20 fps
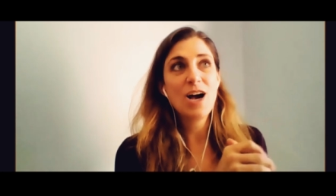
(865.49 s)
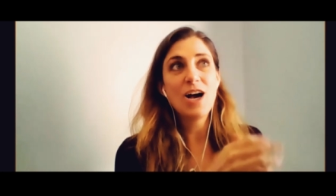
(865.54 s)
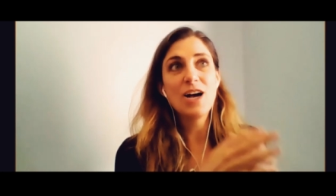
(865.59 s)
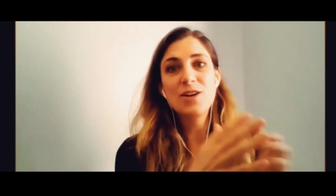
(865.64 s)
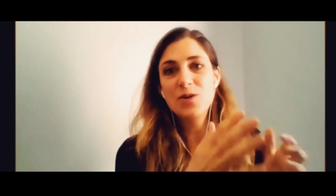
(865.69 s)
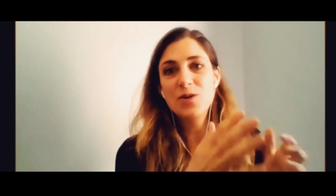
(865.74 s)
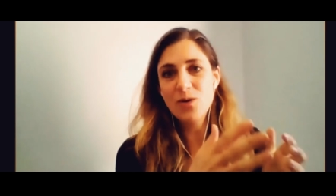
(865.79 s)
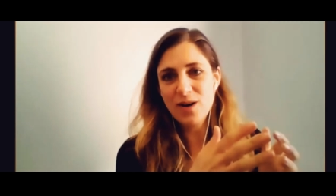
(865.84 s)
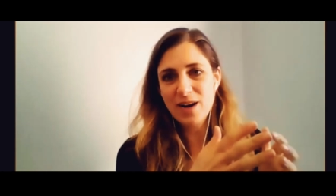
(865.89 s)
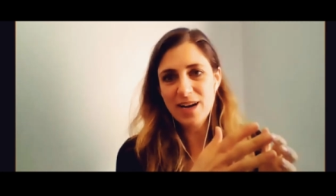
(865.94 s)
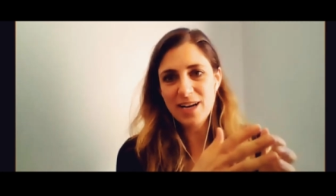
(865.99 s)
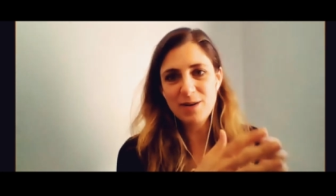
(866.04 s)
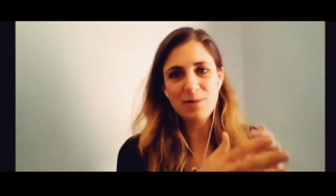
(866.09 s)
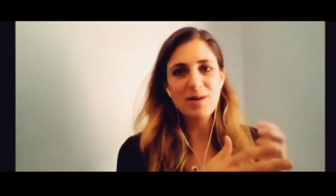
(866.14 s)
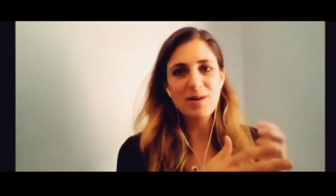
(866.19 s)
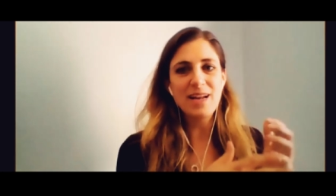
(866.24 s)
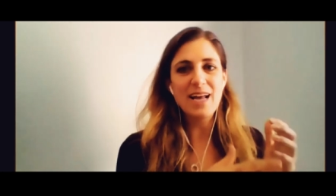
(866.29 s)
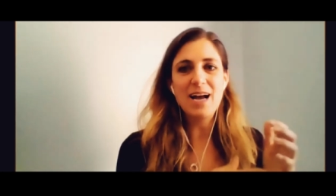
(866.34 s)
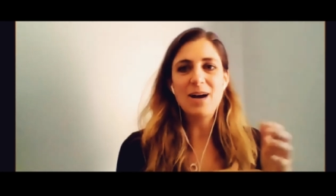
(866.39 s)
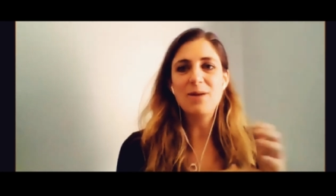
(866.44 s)
annoyed
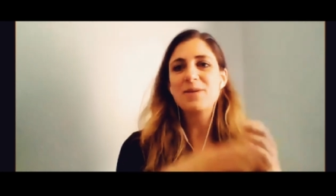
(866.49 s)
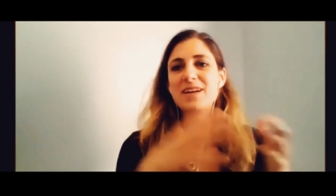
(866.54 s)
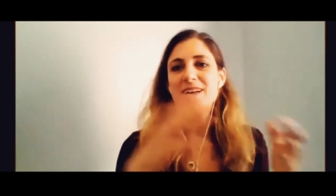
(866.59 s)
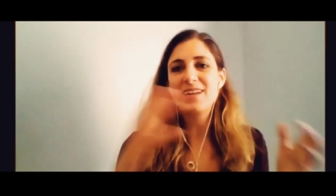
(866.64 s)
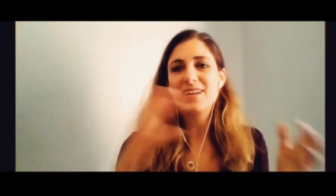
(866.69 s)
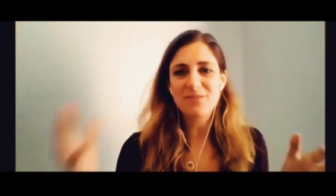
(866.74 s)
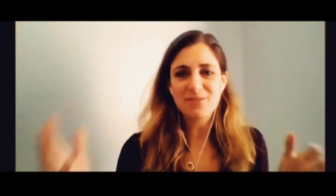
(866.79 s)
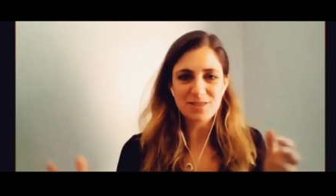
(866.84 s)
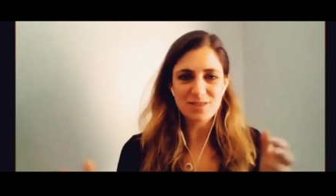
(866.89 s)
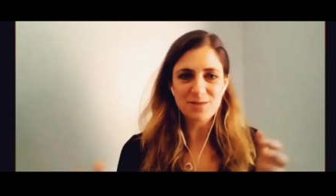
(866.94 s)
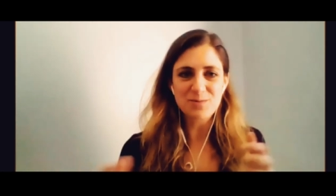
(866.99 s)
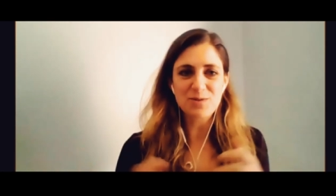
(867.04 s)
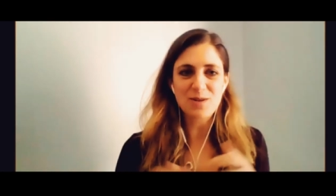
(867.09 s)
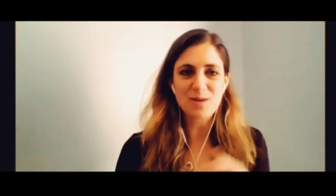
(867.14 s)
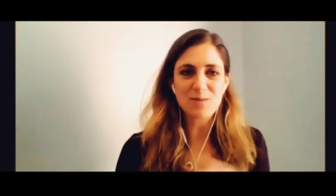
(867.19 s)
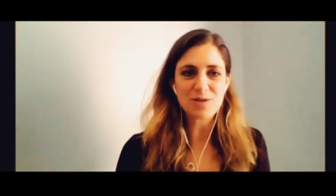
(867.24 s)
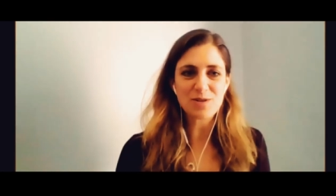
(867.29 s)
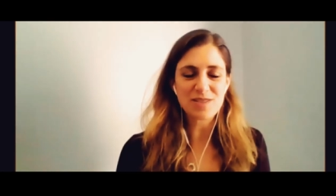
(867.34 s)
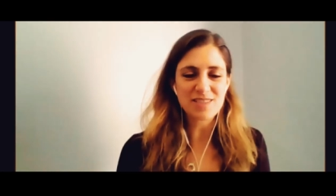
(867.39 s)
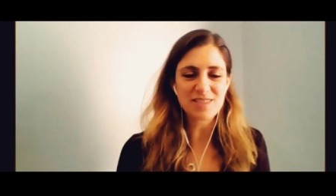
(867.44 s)
about how many different
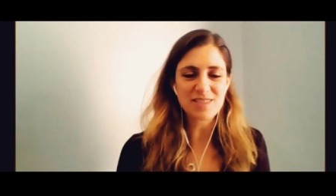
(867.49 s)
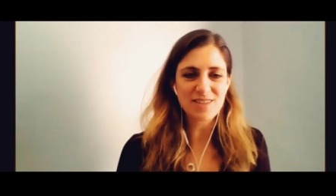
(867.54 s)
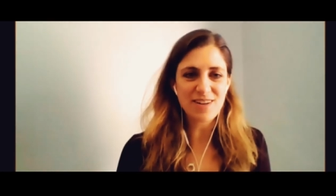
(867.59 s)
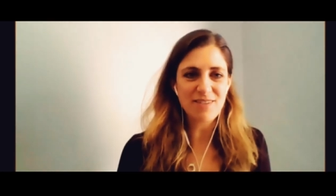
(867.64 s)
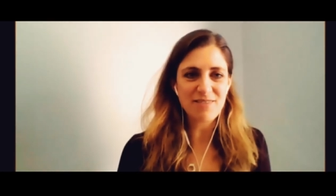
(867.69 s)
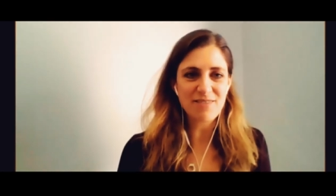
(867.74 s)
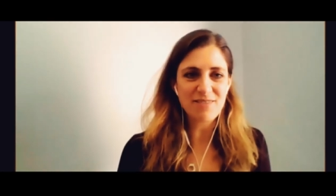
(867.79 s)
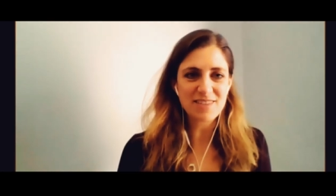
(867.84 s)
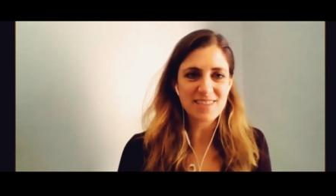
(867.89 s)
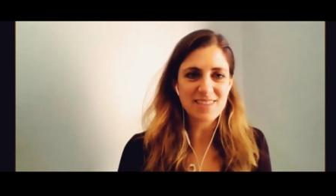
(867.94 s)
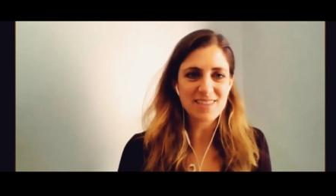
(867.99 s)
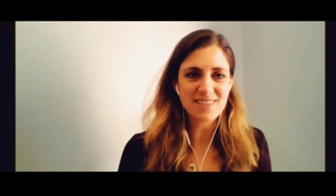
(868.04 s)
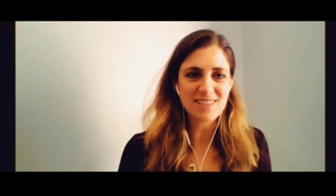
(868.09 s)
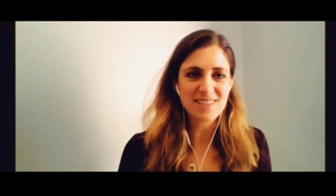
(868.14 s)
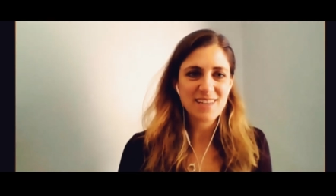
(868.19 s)
subscriptions they're having to